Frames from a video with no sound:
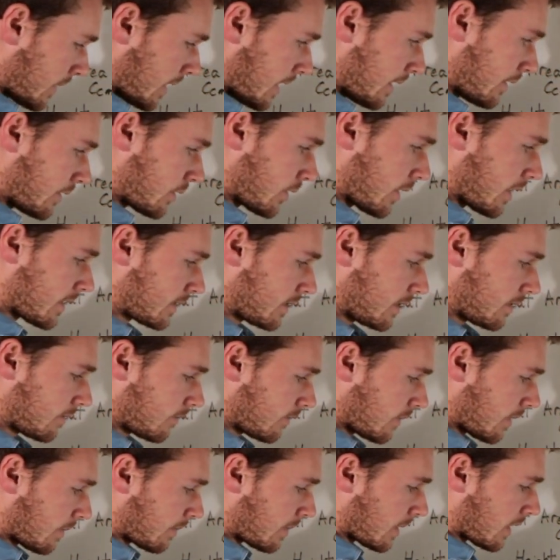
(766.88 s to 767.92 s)
to increase it
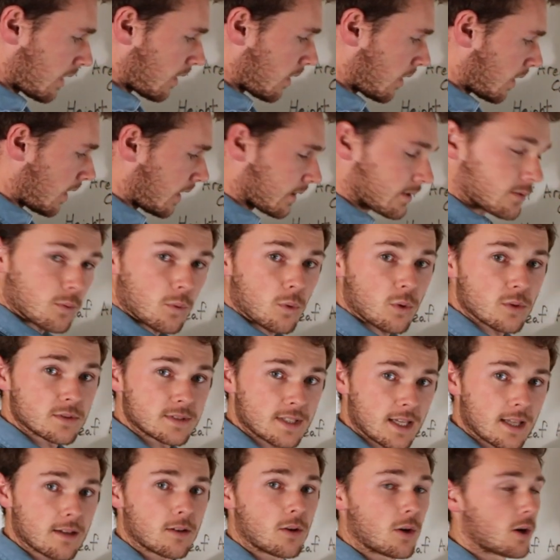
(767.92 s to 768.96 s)
a bit higher
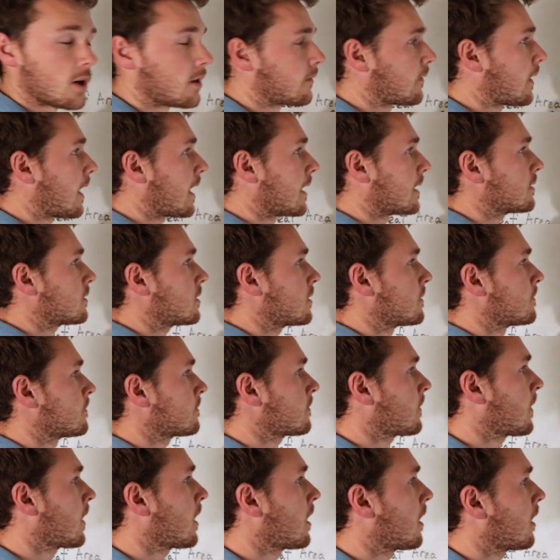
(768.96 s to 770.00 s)
towards that higher range,
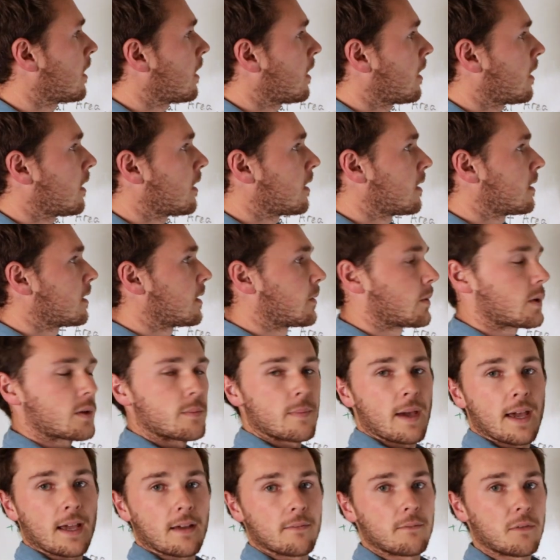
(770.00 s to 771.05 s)
then we
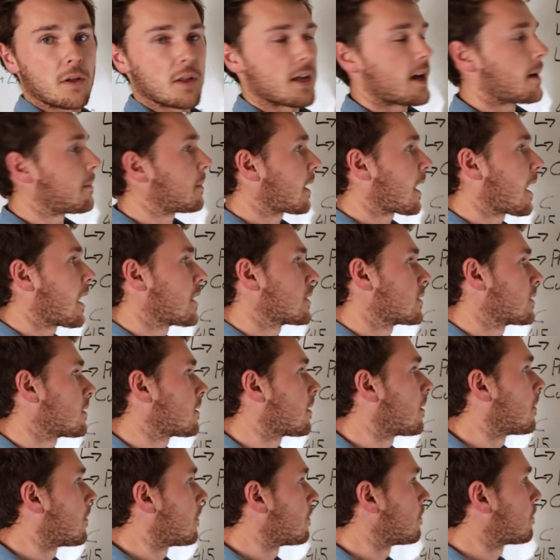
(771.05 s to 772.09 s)
can make a foliar application.
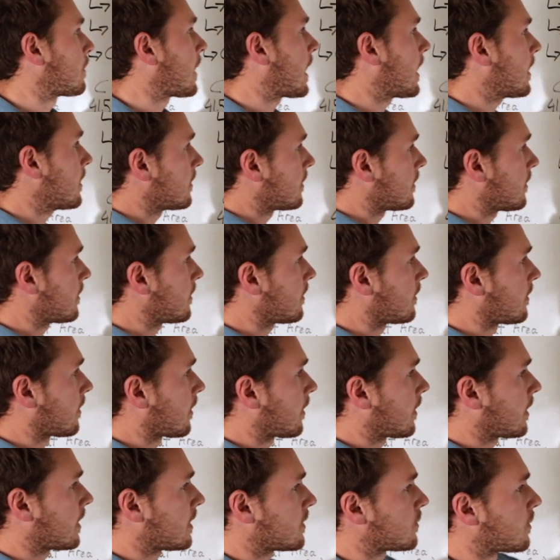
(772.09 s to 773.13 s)
But the
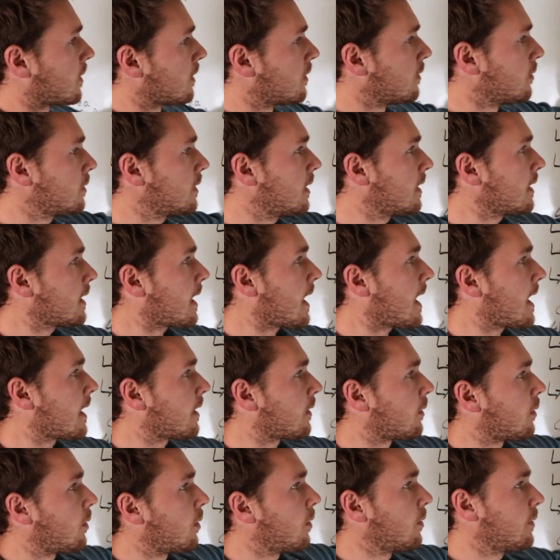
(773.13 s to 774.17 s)
thing is, we're looking
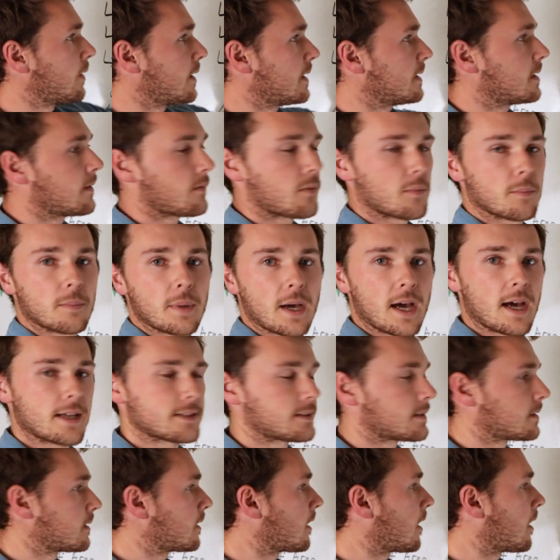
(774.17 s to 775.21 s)
at all these different
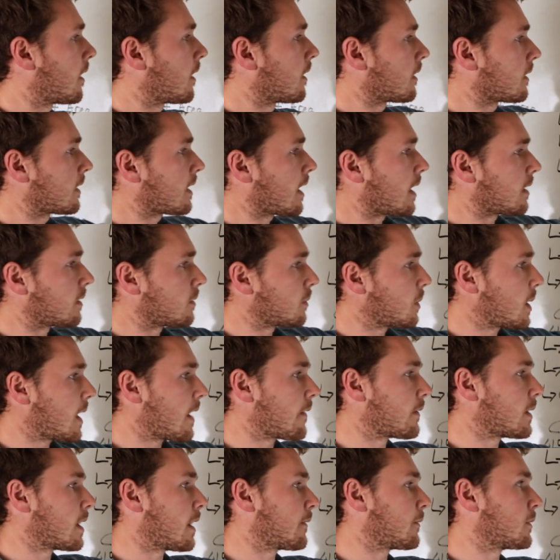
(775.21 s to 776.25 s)
parts and going, okay, do we
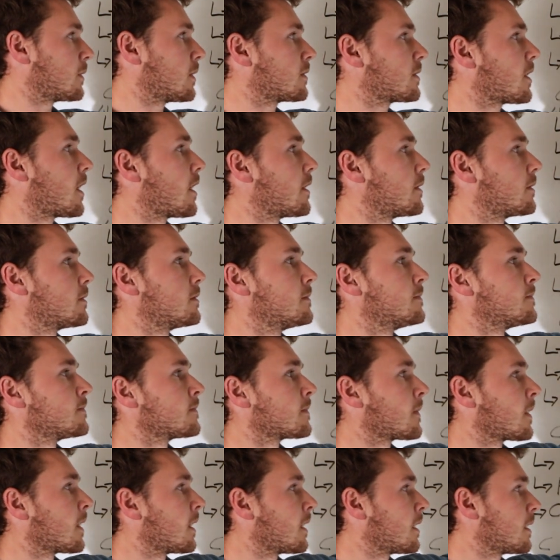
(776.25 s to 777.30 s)
have enough in the total?
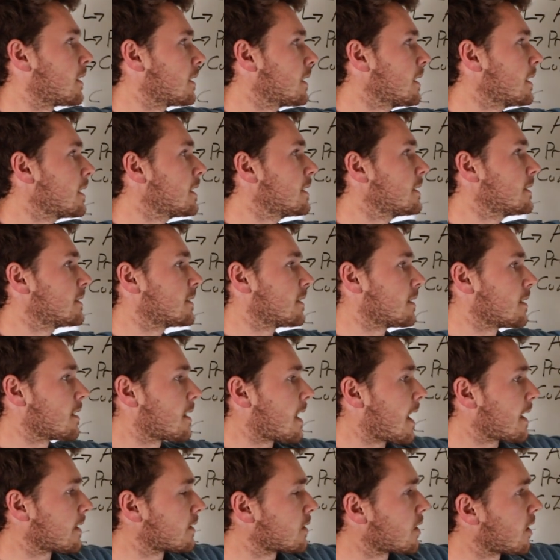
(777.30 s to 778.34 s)
Is
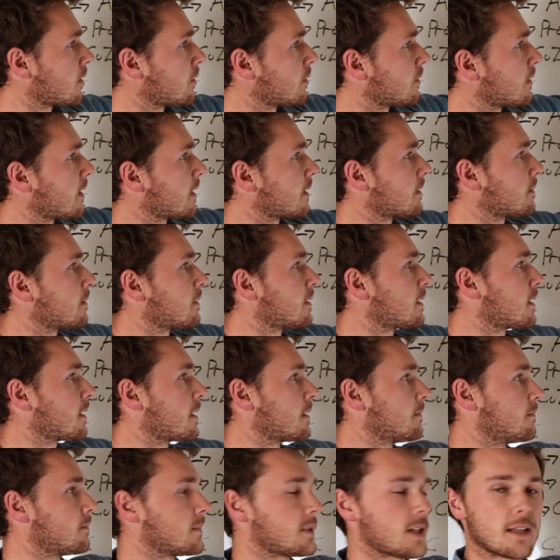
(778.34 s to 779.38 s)
that total then
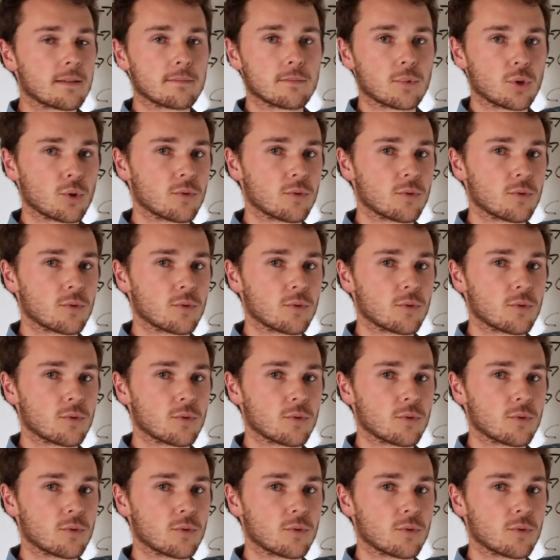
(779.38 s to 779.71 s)
getting